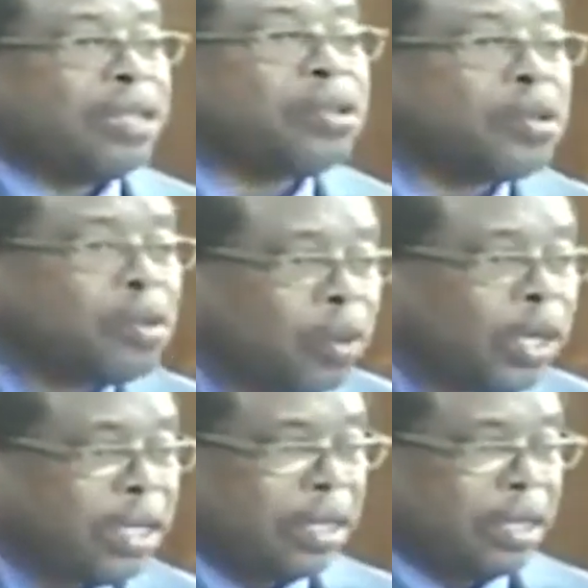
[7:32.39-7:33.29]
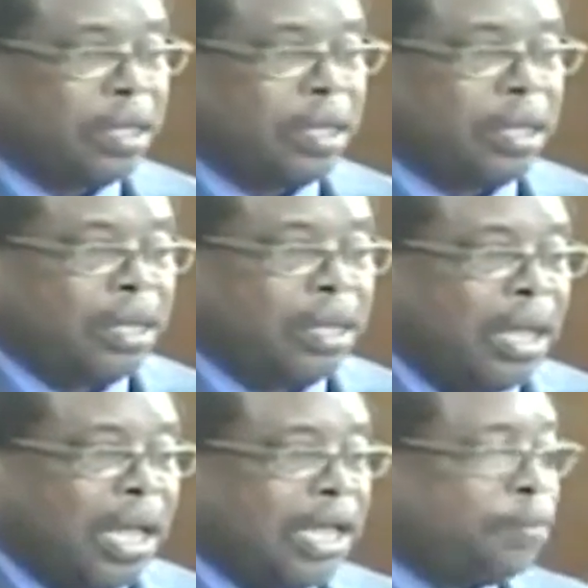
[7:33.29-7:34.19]
to do it.
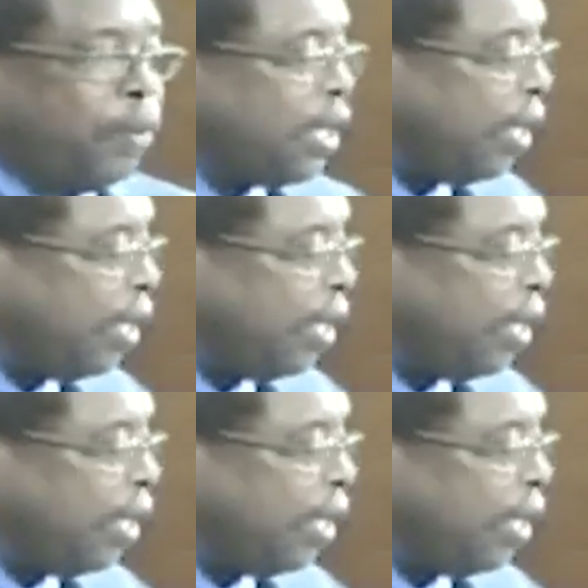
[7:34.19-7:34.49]
As Peter